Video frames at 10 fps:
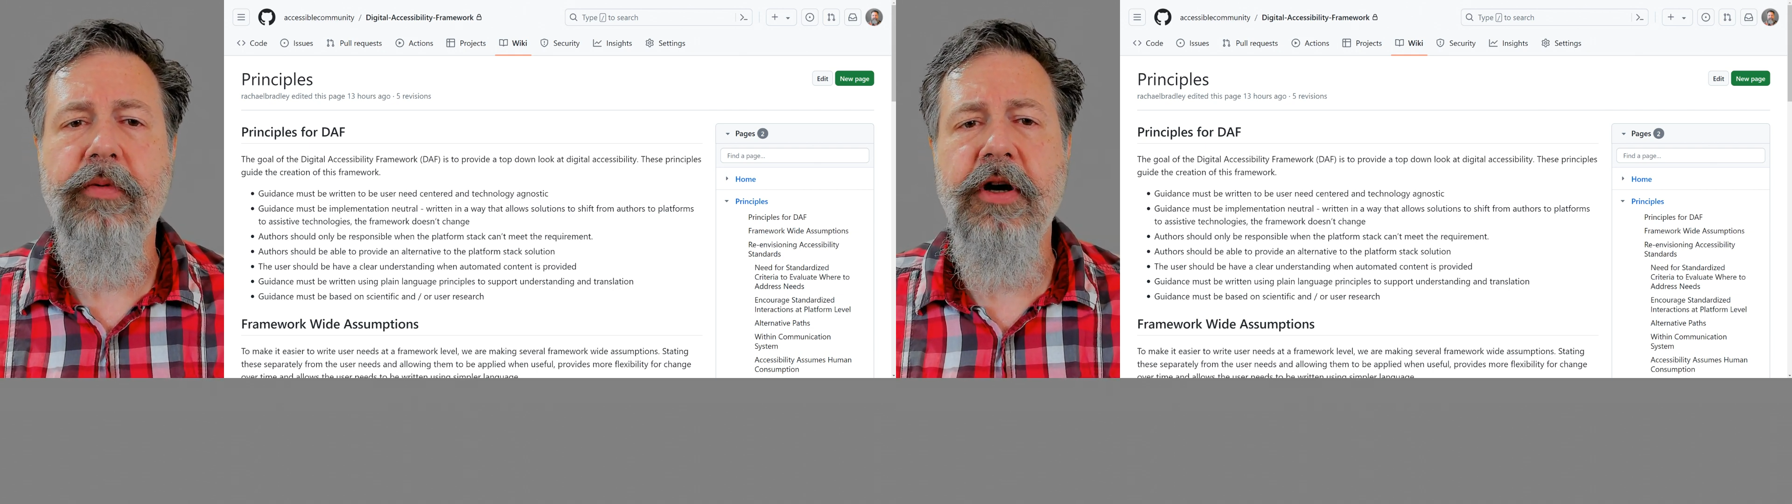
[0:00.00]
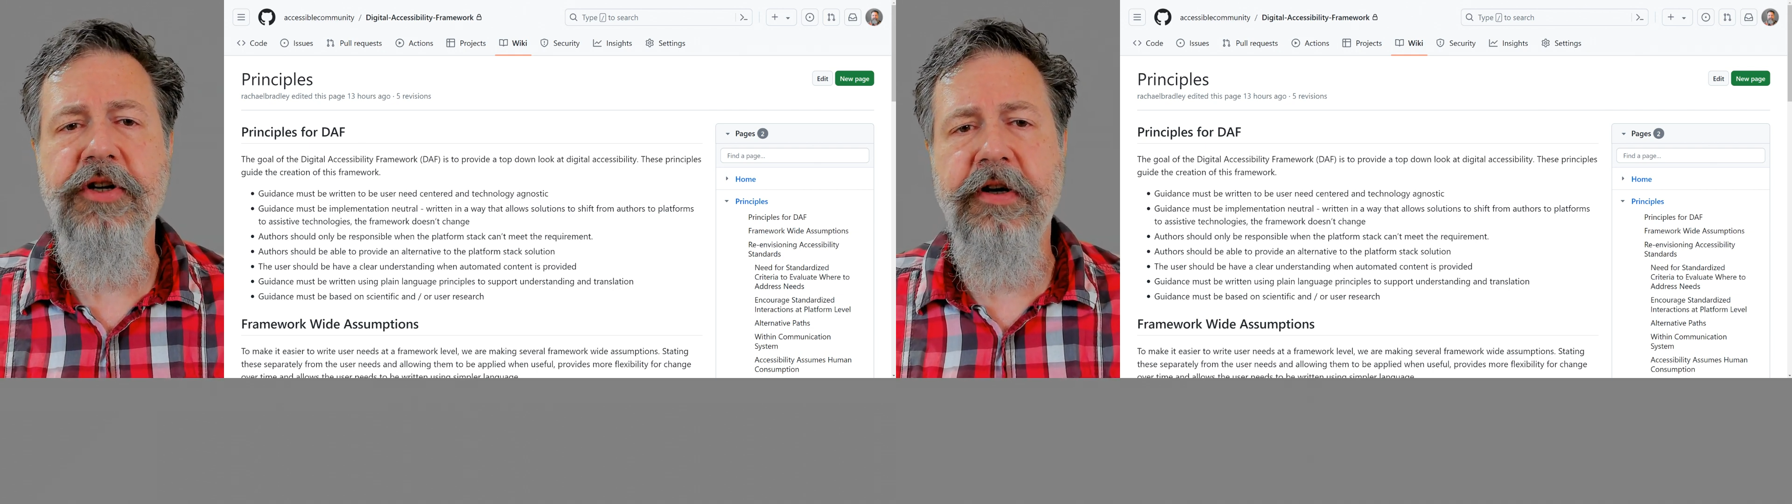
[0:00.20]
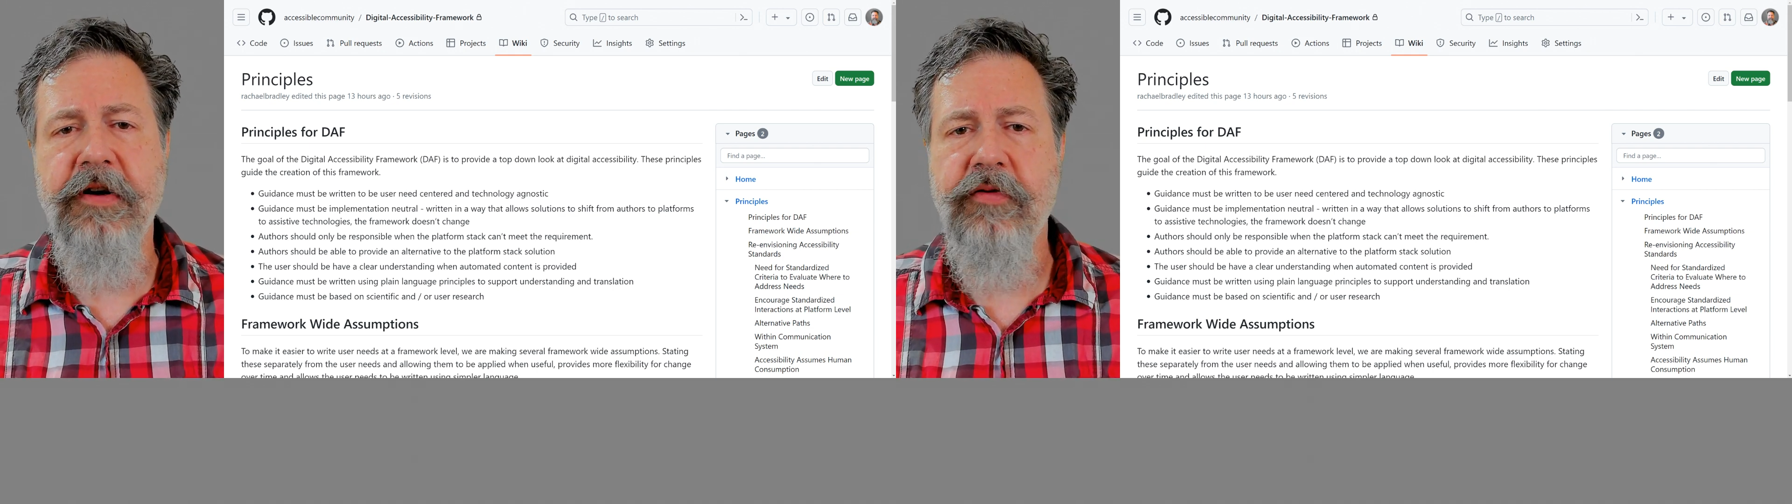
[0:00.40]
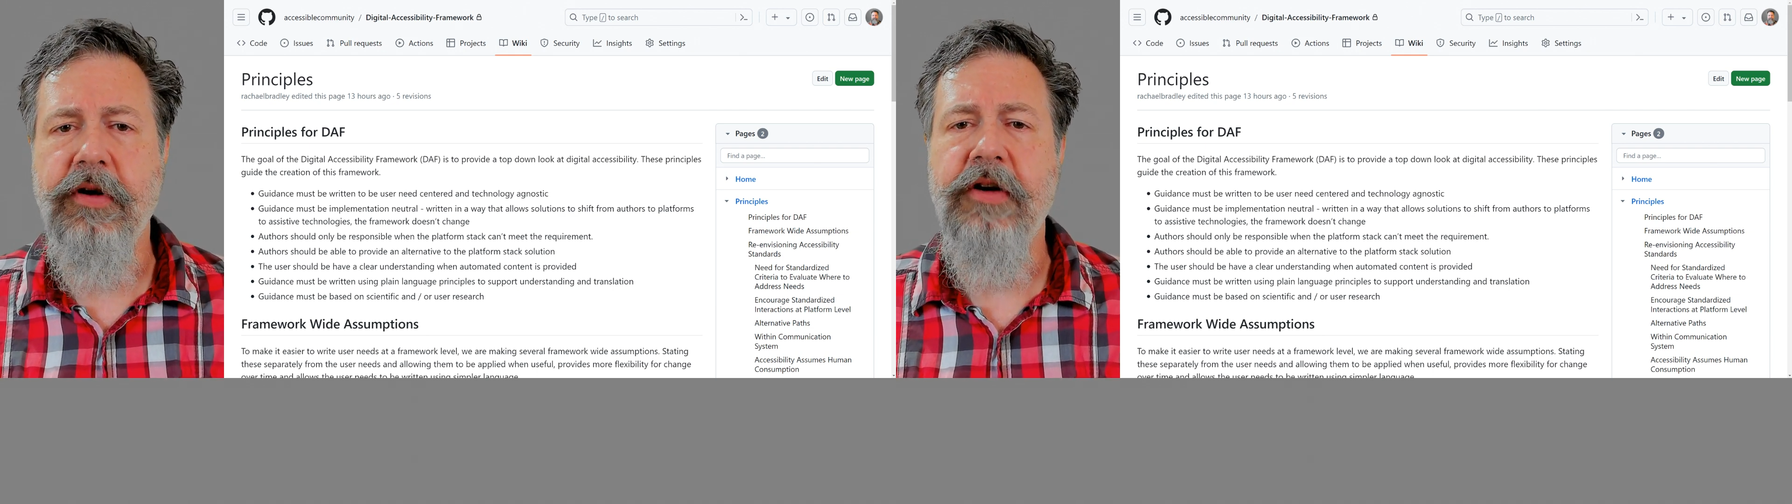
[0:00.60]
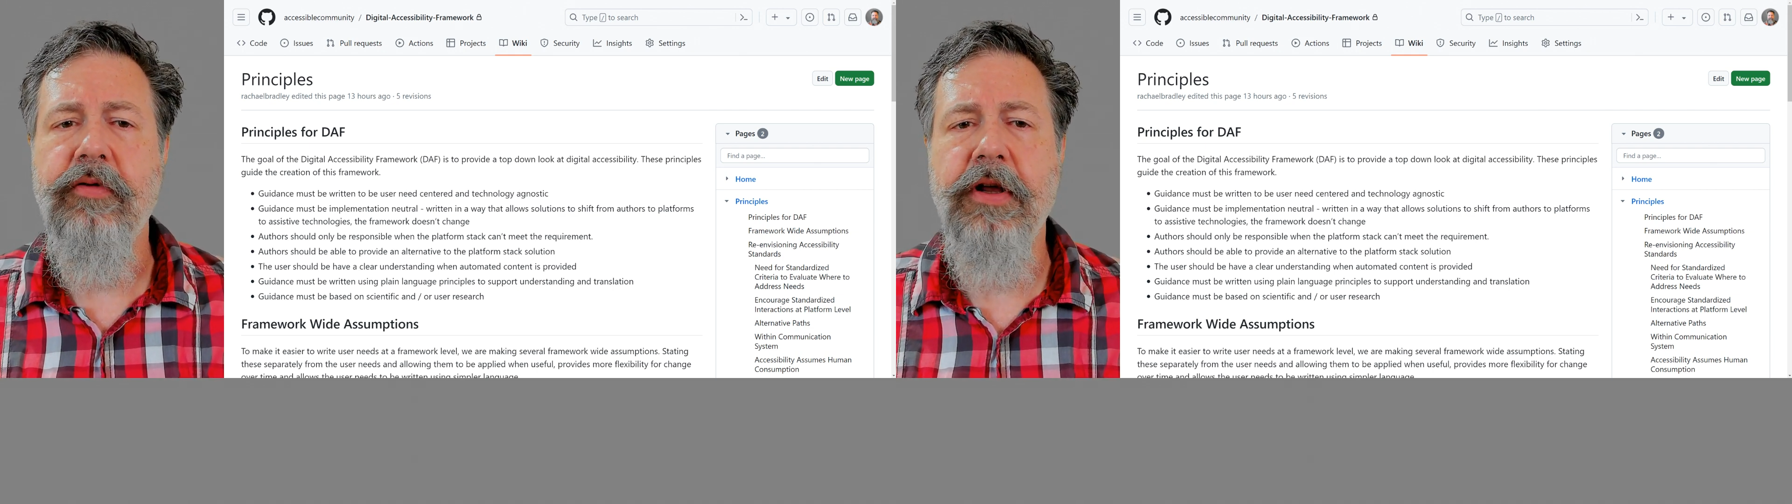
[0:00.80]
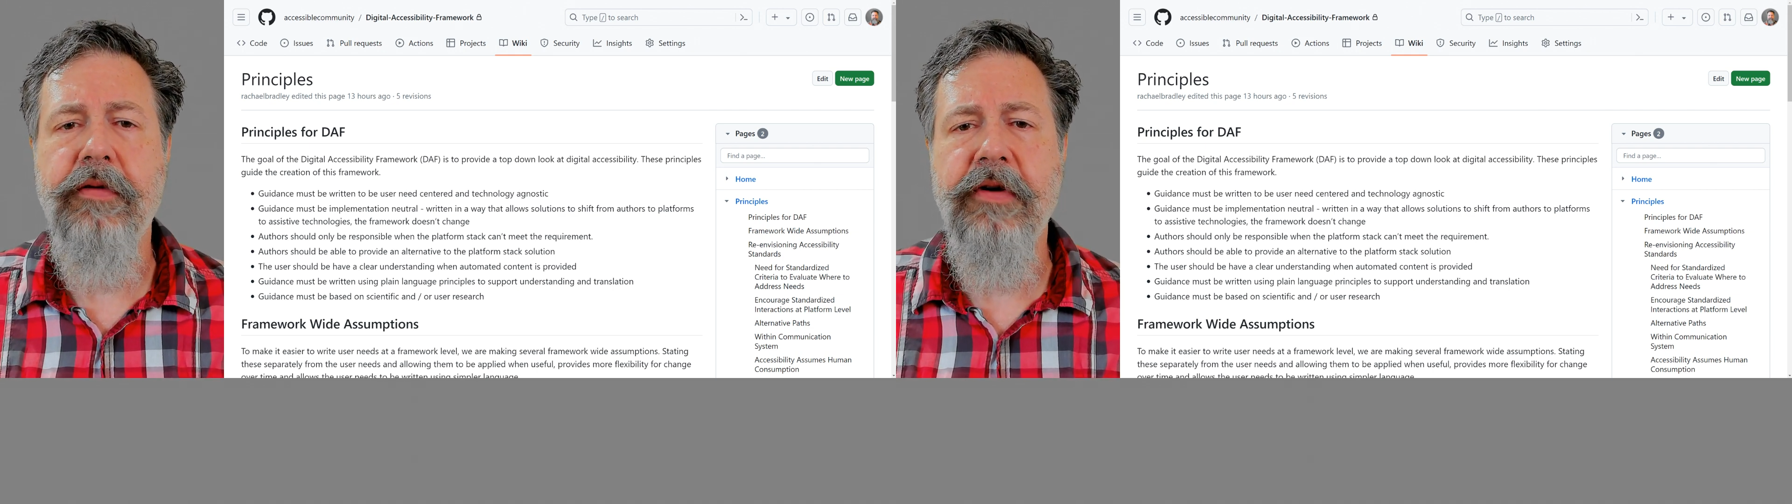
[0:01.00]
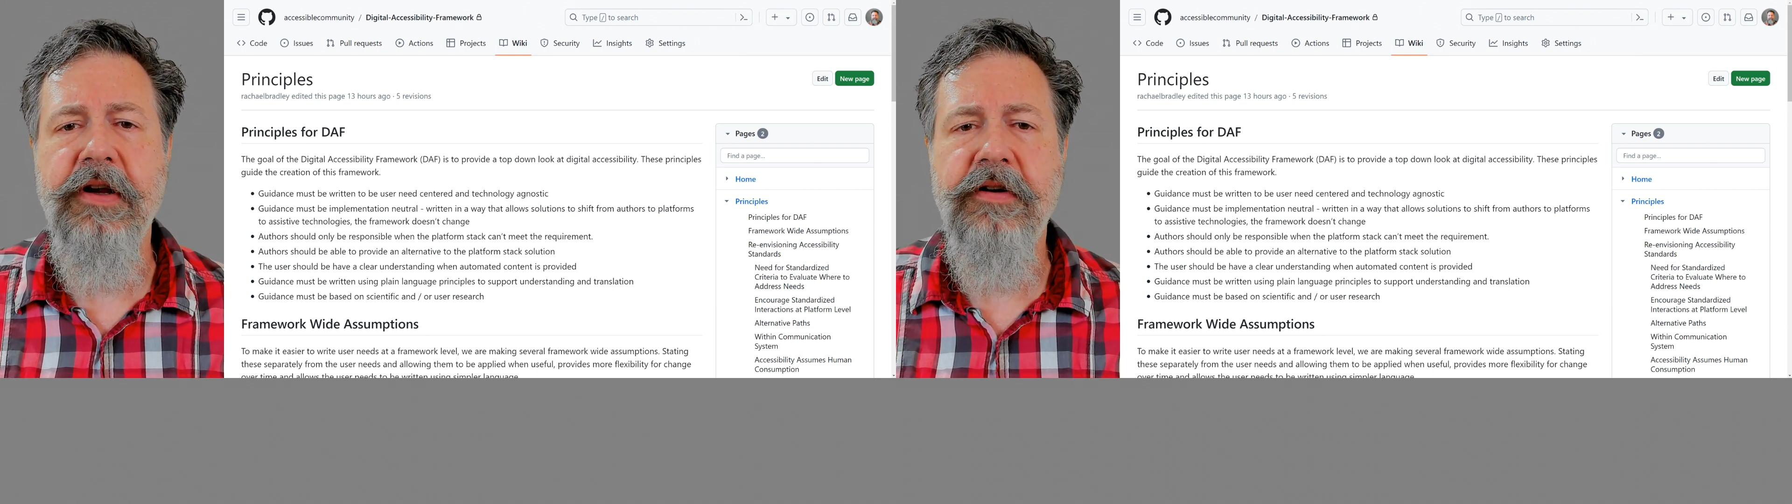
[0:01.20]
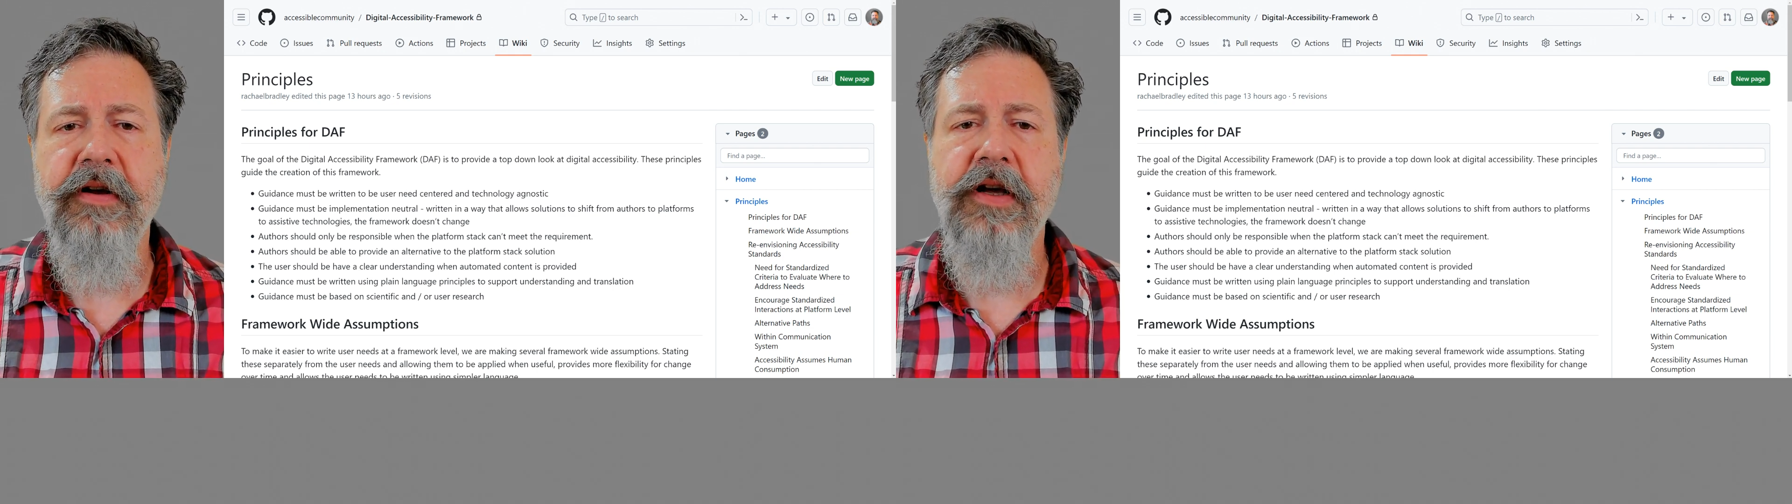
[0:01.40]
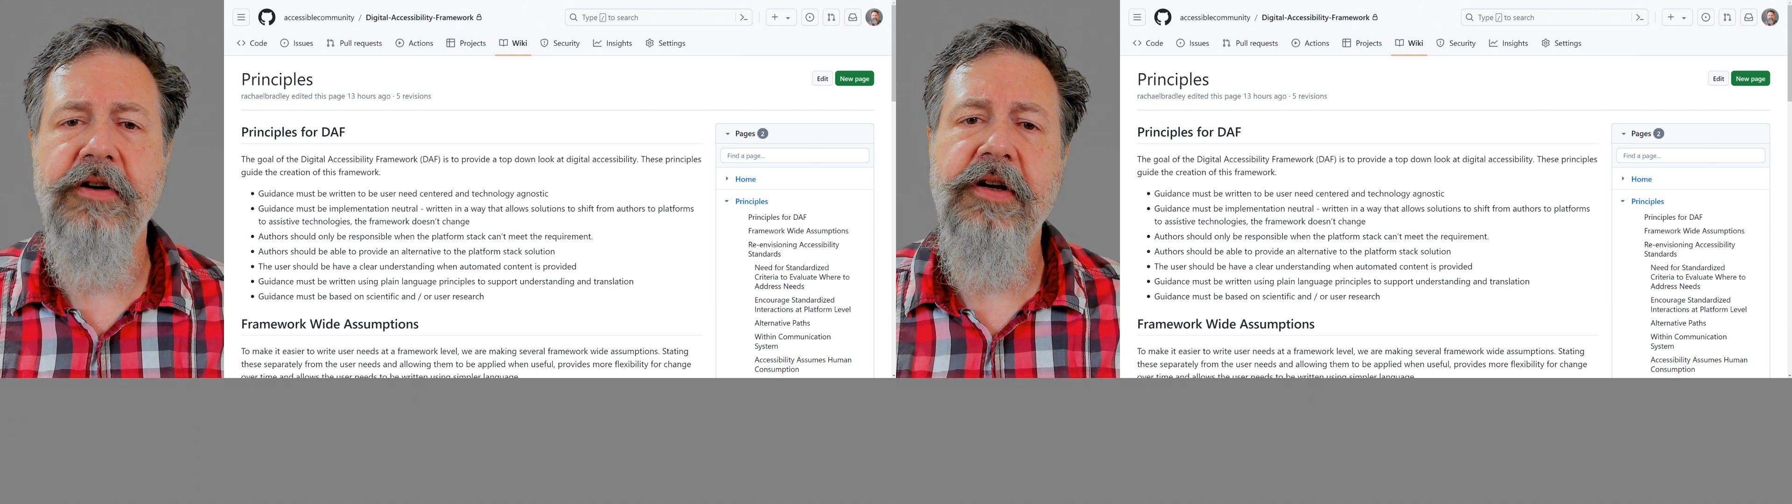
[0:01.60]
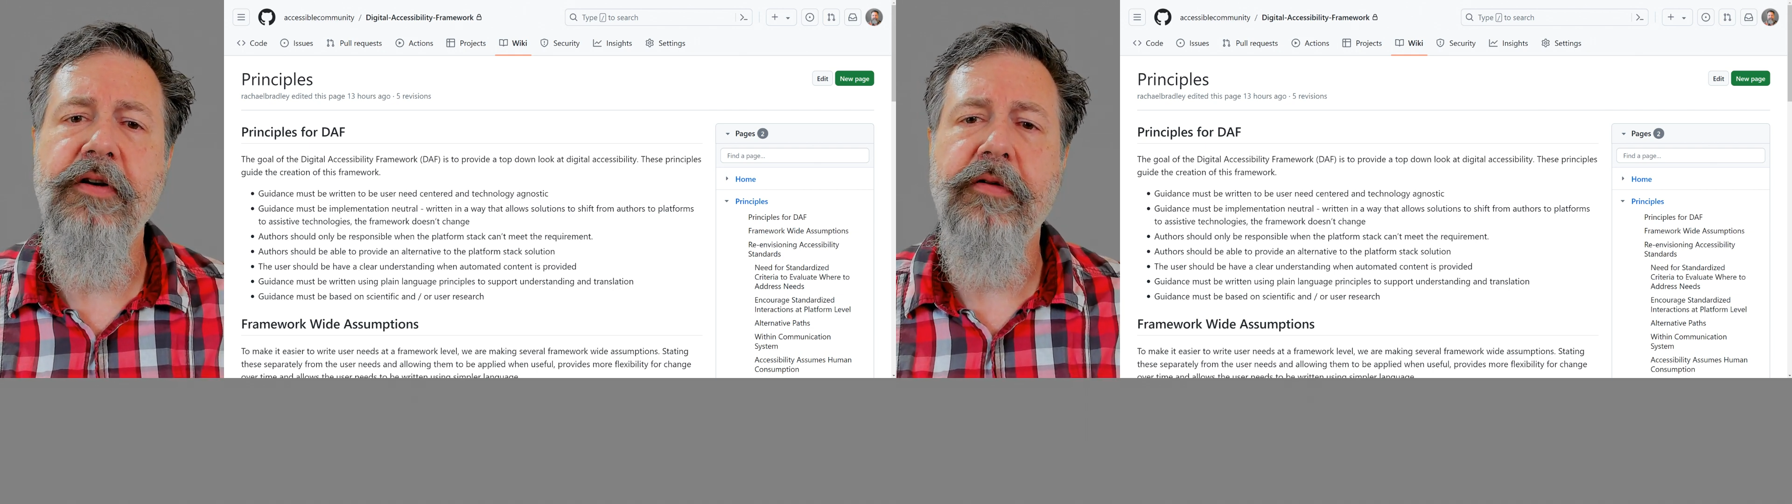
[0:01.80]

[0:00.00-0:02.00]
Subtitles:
project in 2023 to continue